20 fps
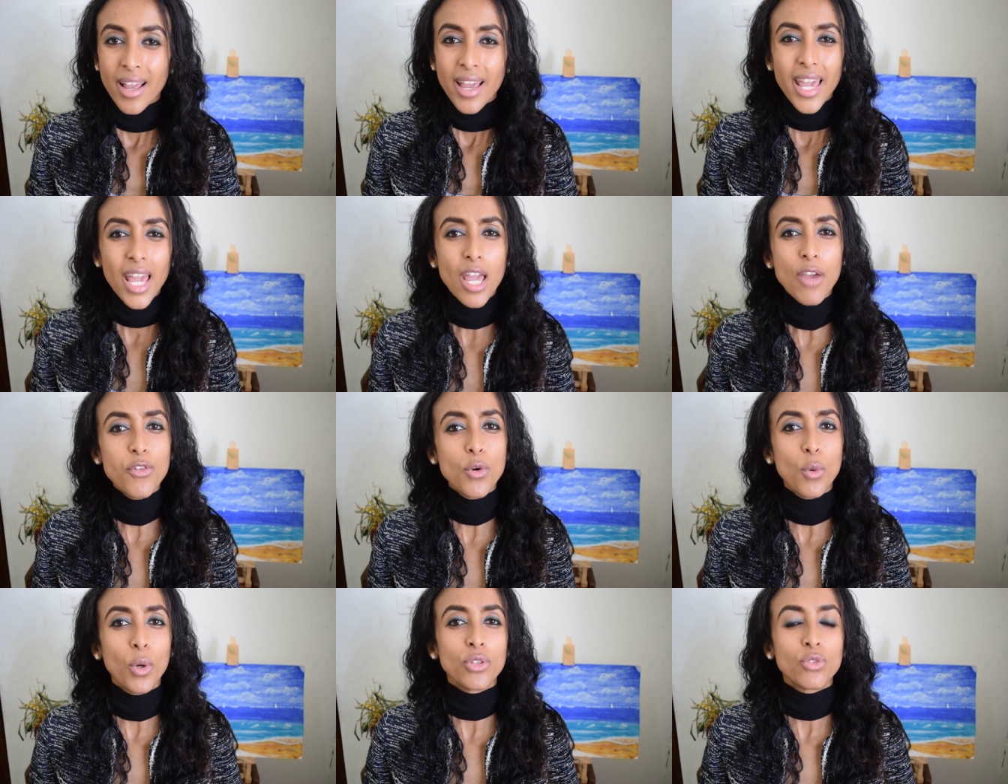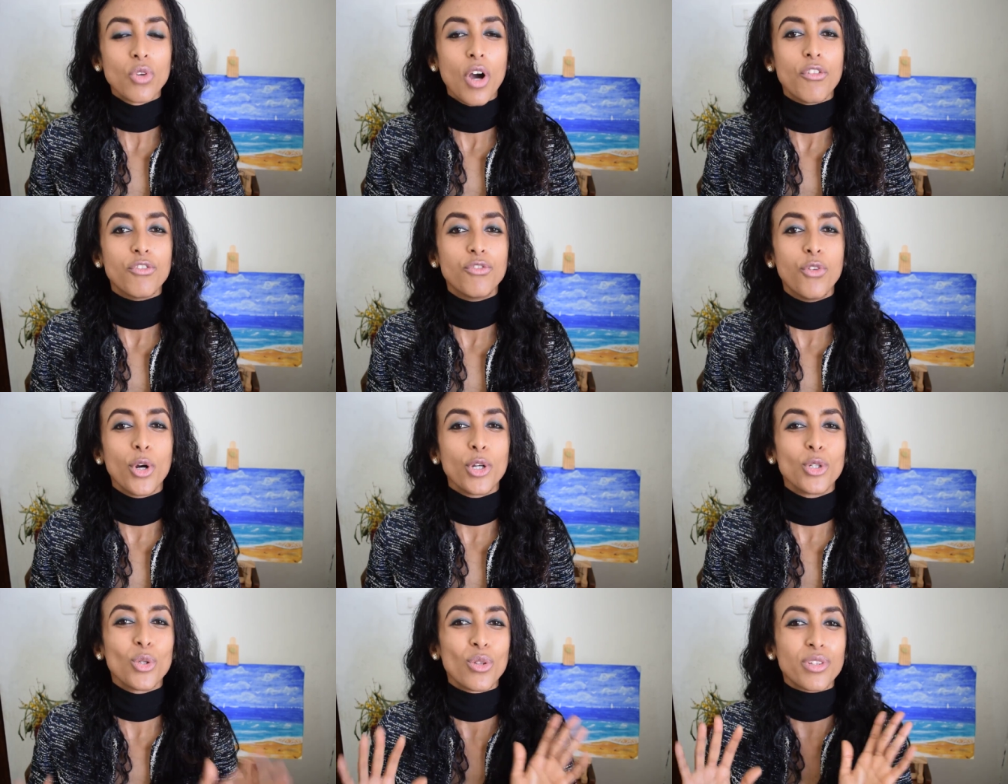If you want to
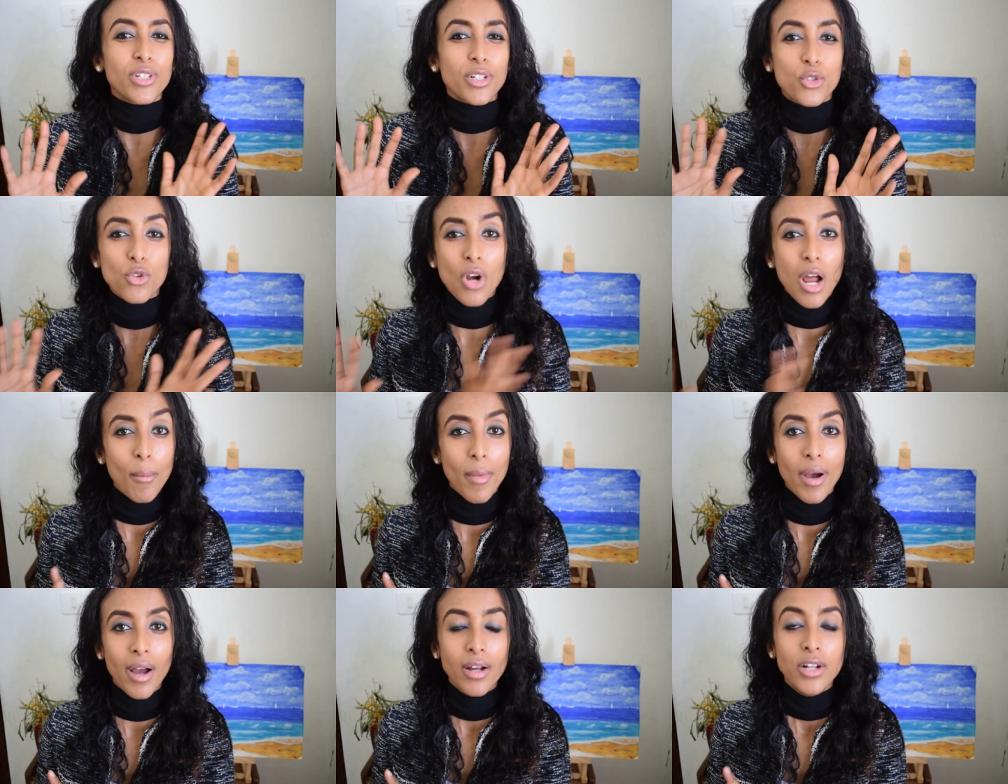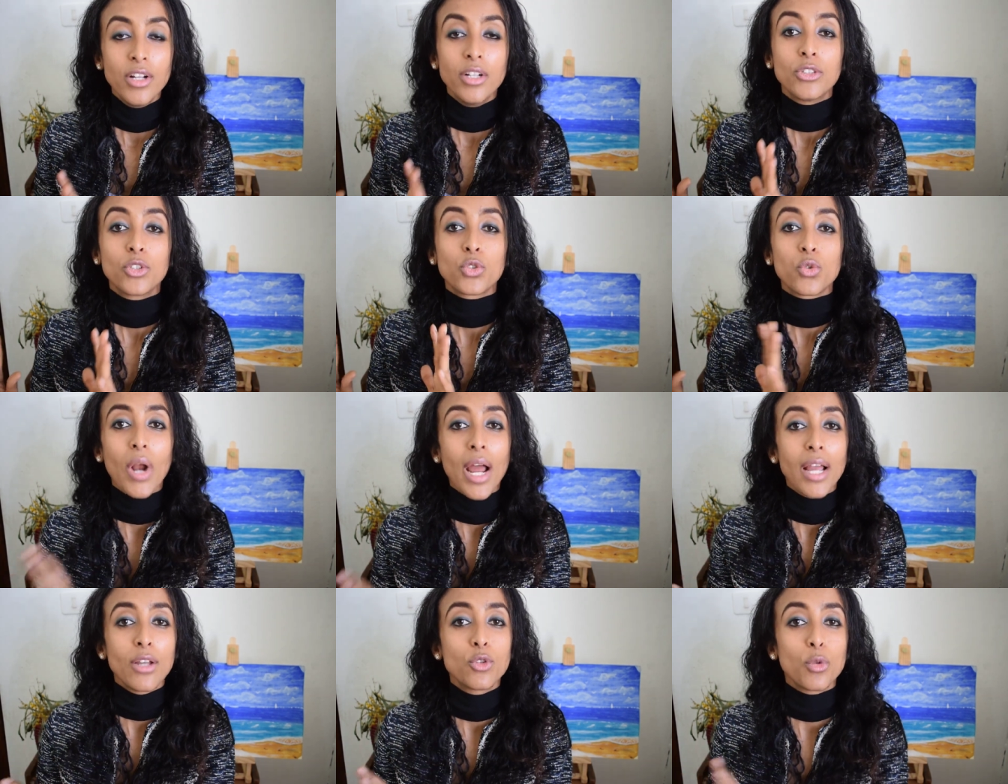avoid all the drama,
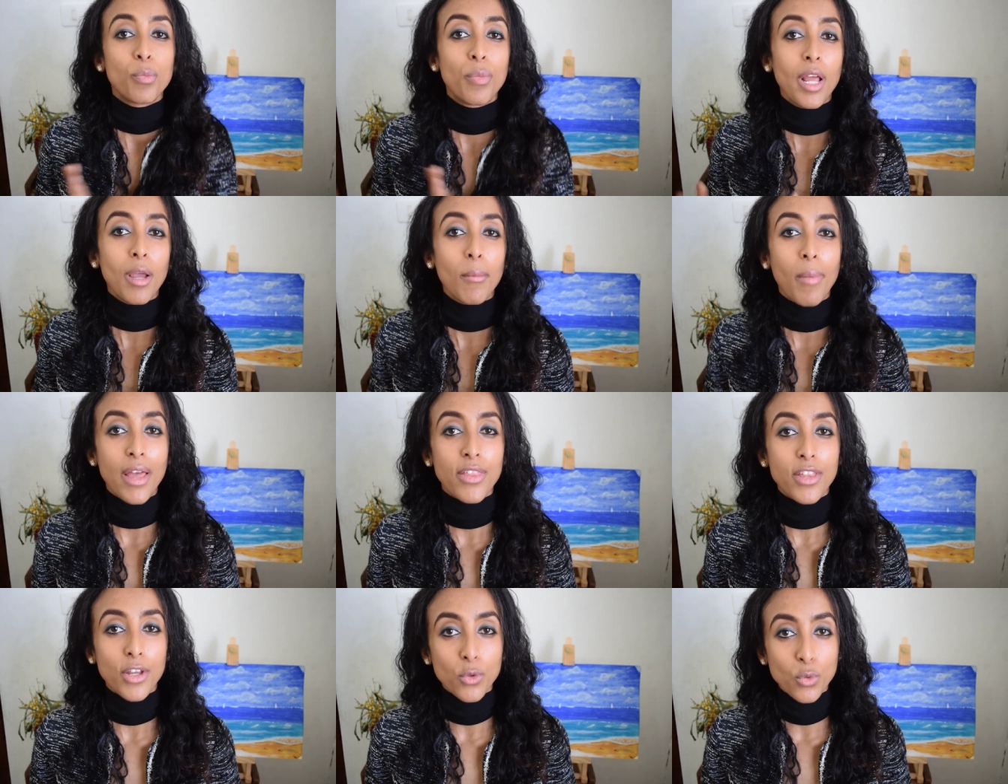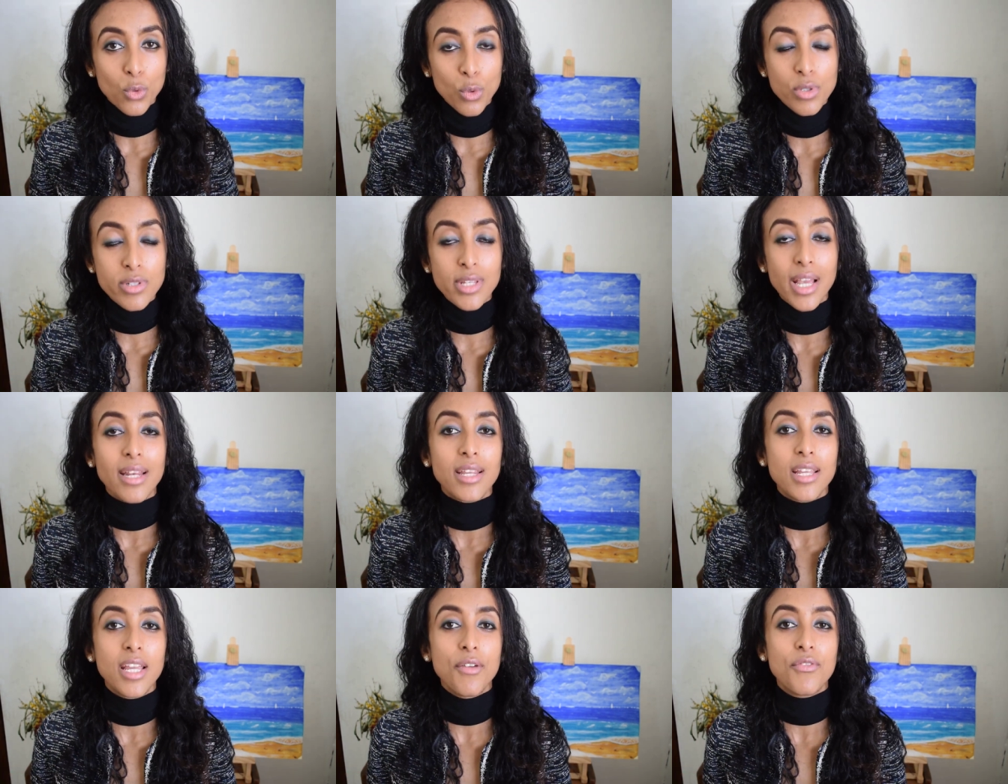try to play by their rules
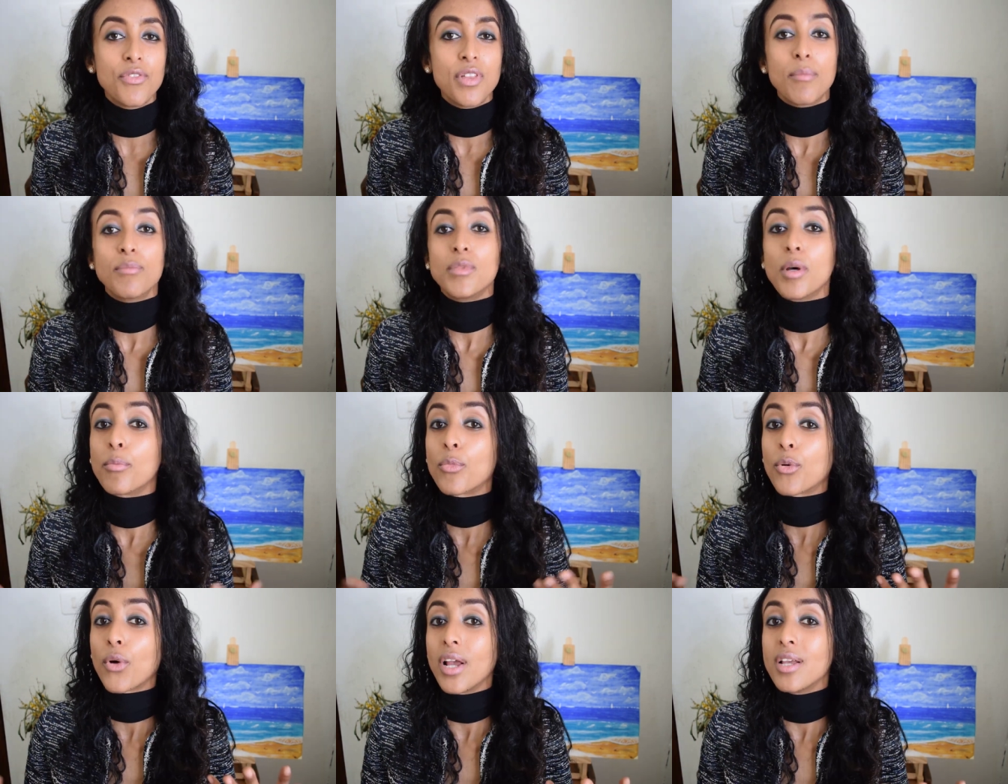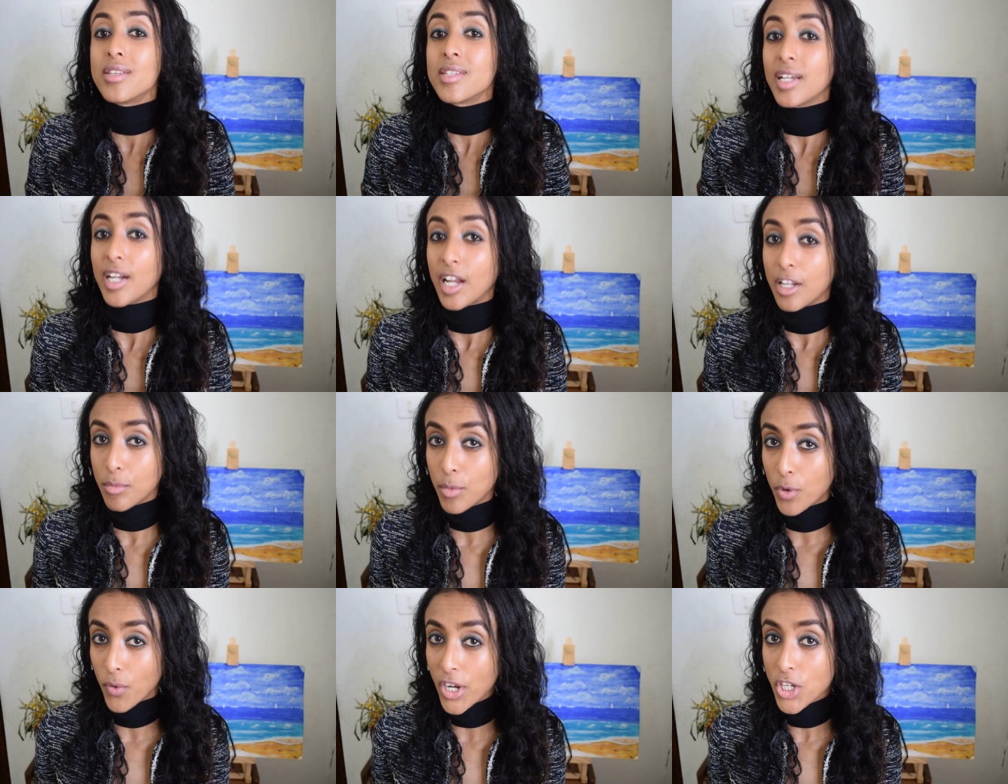and give them the praise and
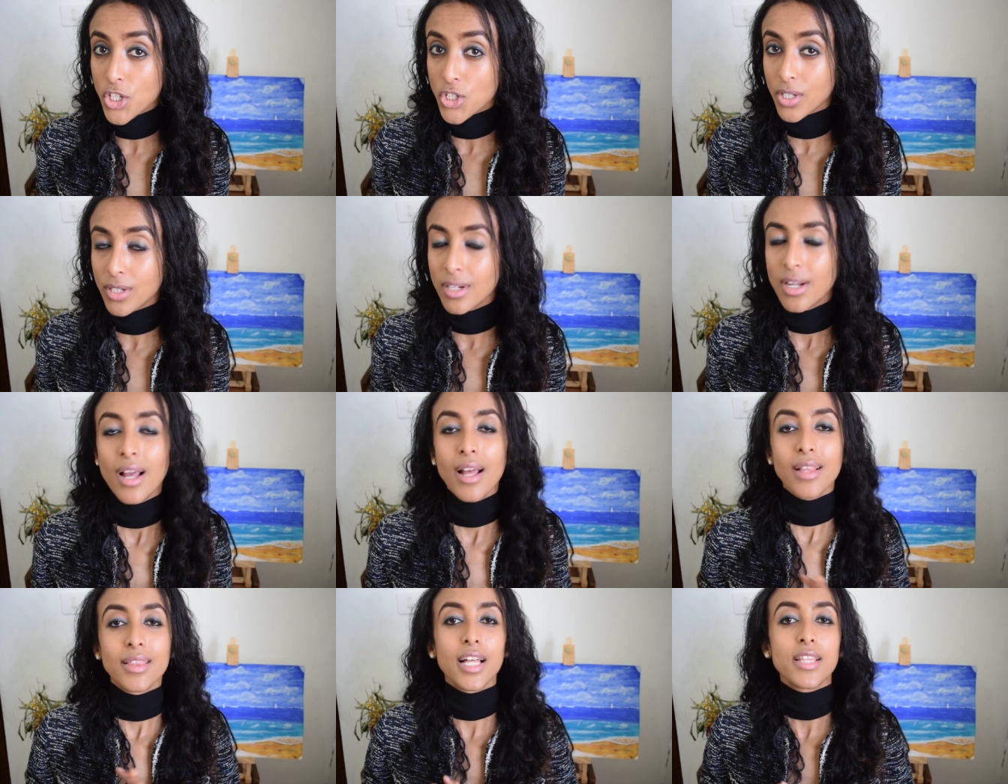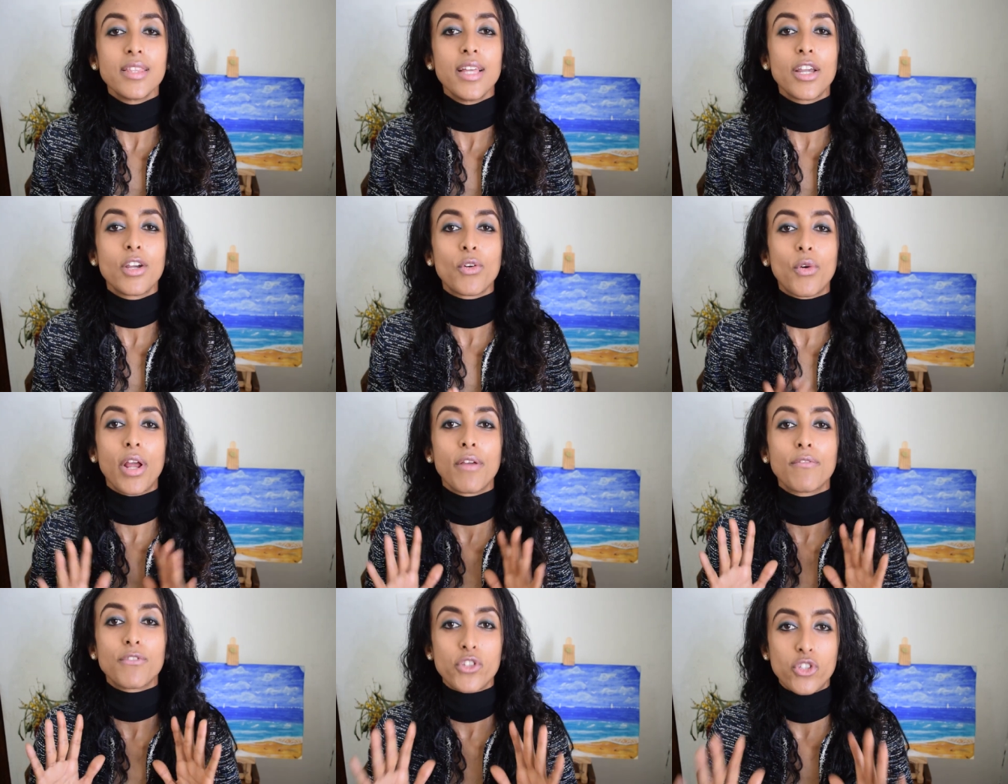admiration that they
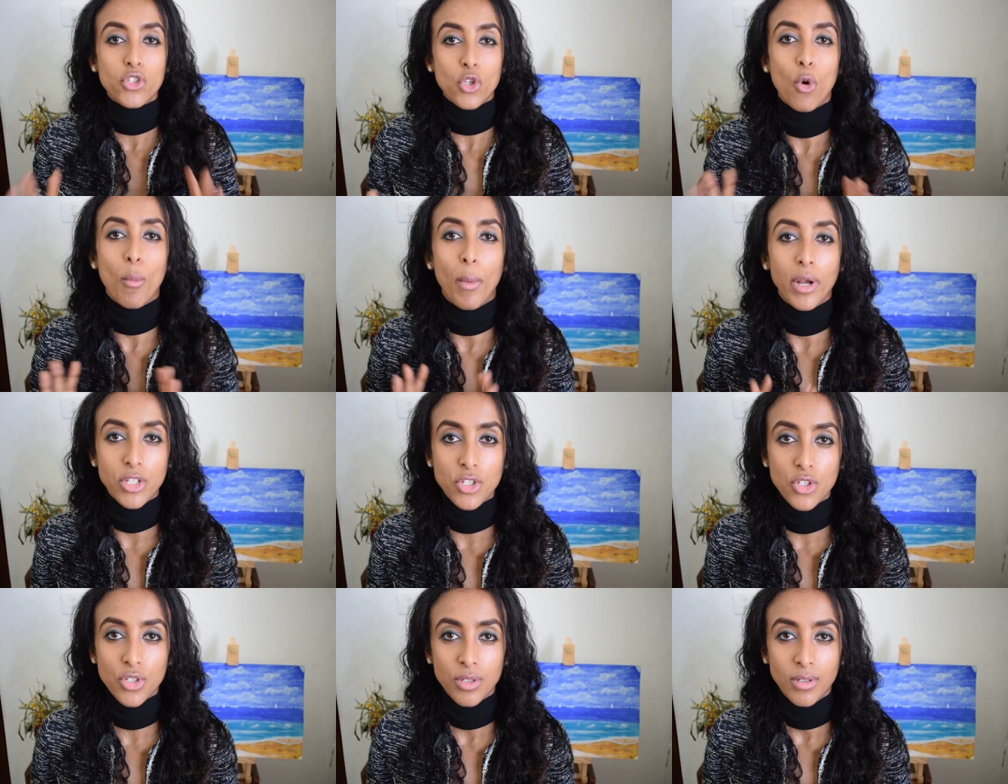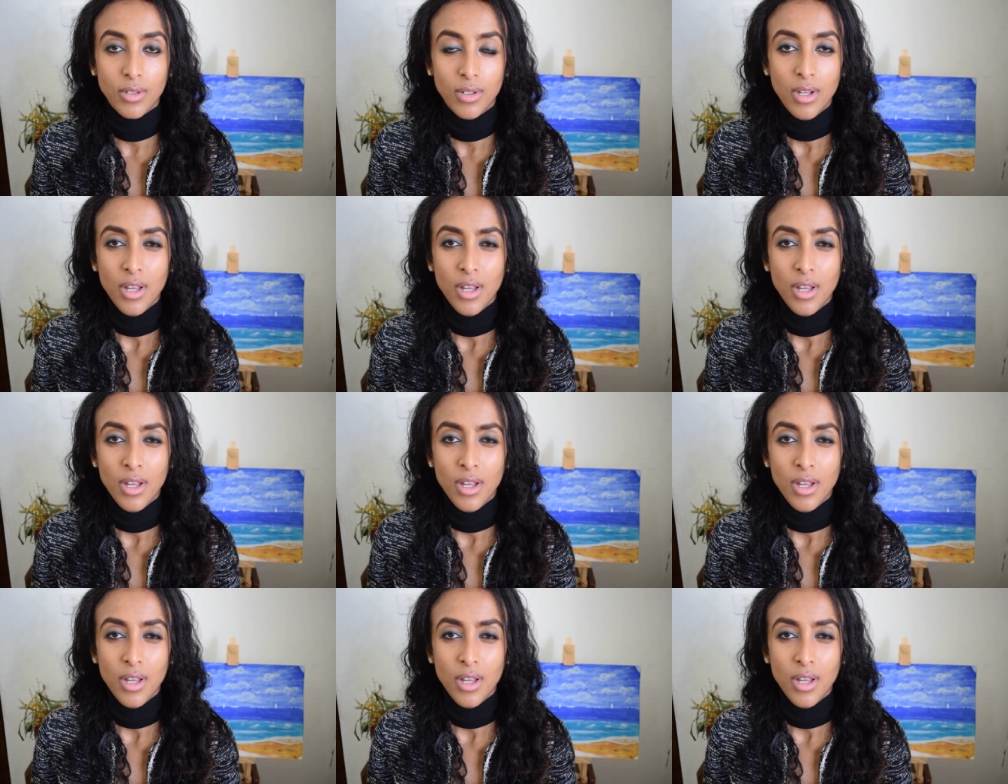crave so much.